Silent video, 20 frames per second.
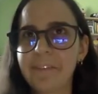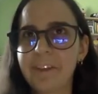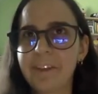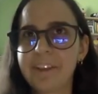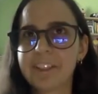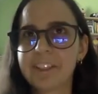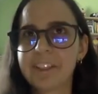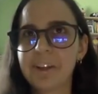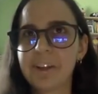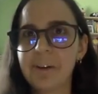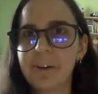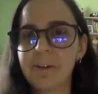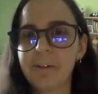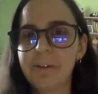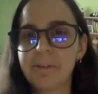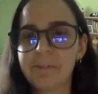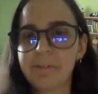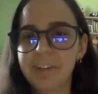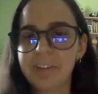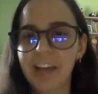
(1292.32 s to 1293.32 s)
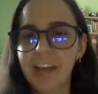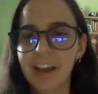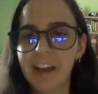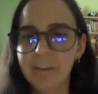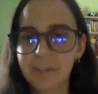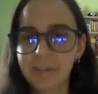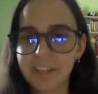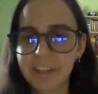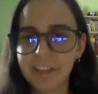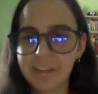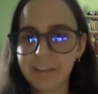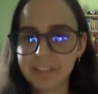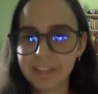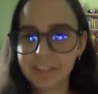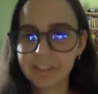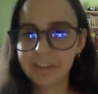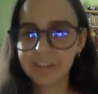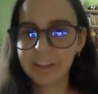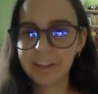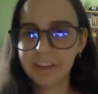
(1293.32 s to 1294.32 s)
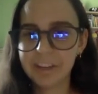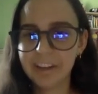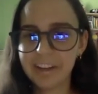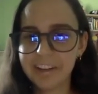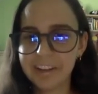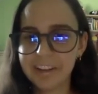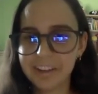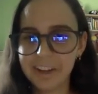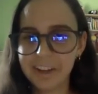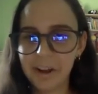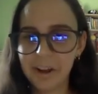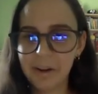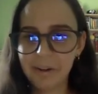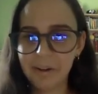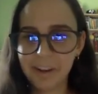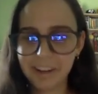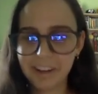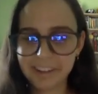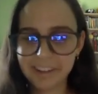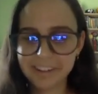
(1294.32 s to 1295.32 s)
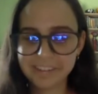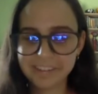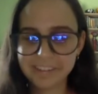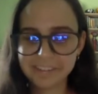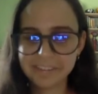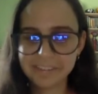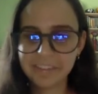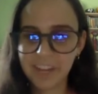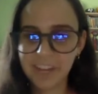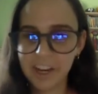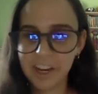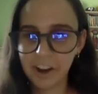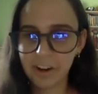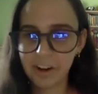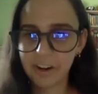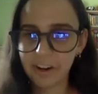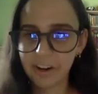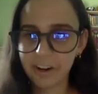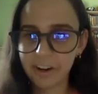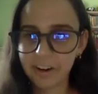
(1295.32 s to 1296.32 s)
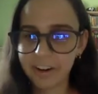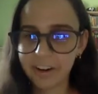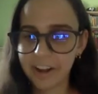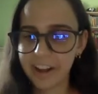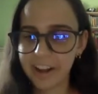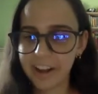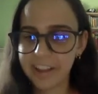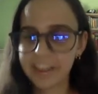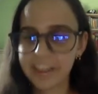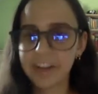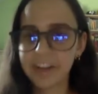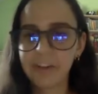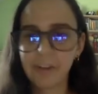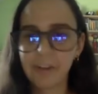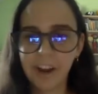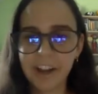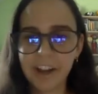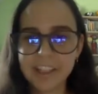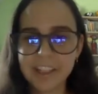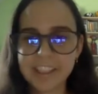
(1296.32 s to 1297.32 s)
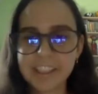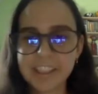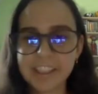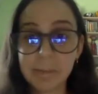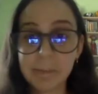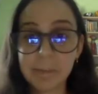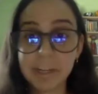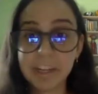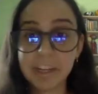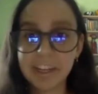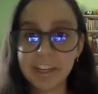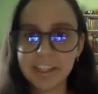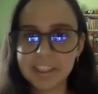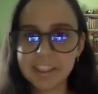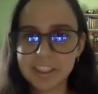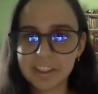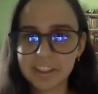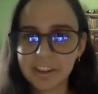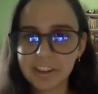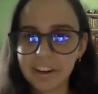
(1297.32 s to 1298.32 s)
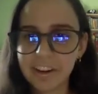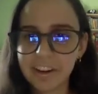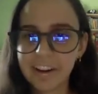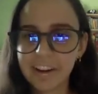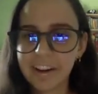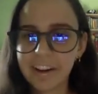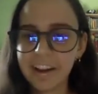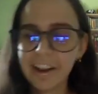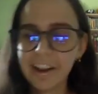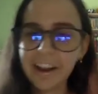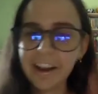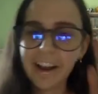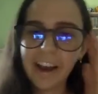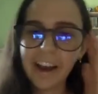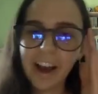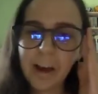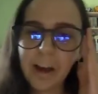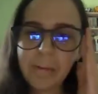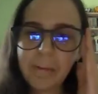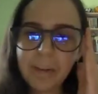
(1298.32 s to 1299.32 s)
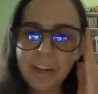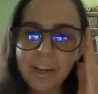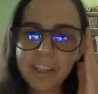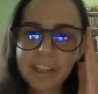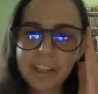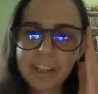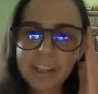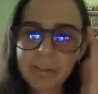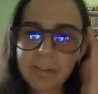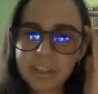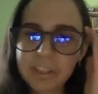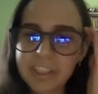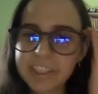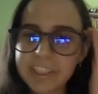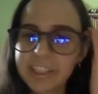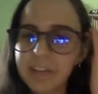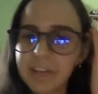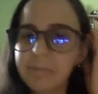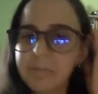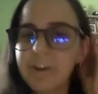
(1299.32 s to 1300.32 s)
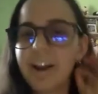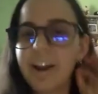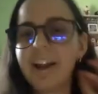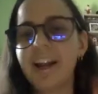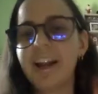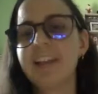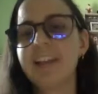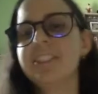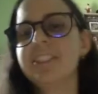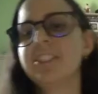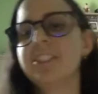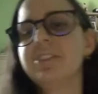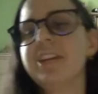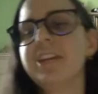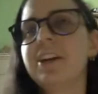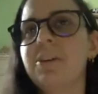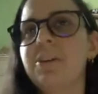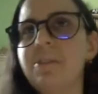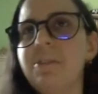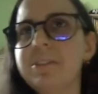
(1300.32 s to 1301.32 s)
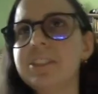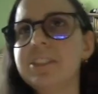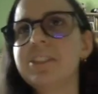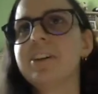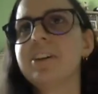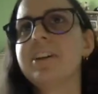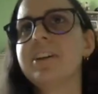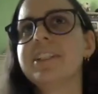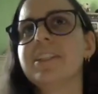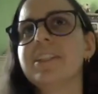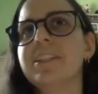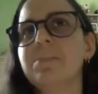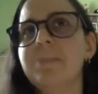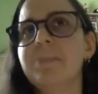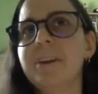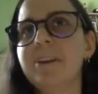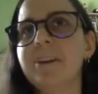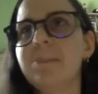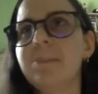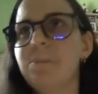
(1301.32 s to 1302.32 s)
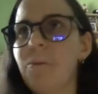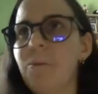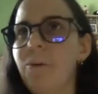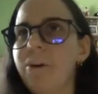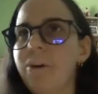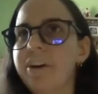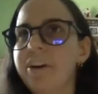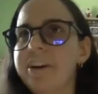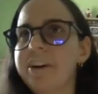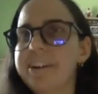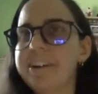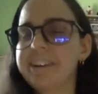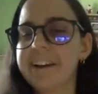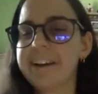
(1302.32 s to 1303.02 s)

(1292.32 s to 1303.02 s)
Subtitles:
So yeah, with gift giving, in younger, I think grades, it's a bit easier in a school system, right? As you get older, it's a bit more,